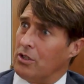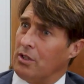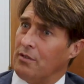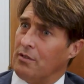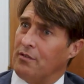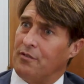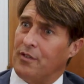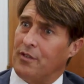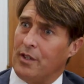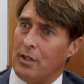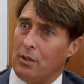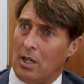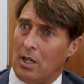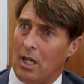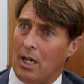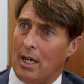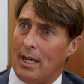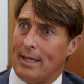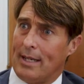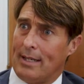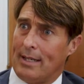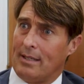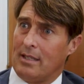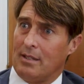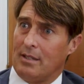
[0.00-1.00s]
You feel
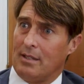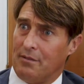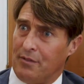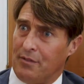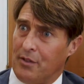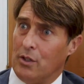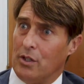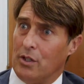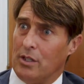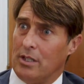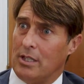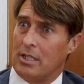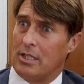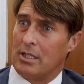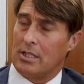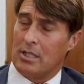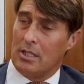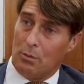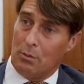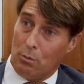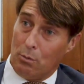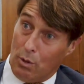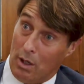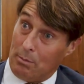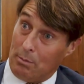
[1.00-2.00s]
like your foot is
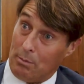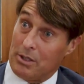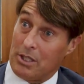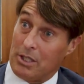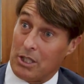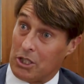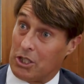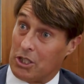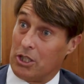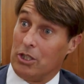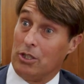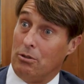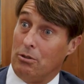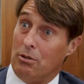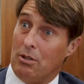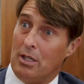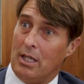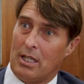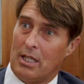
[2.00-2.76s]
at one with your shoe.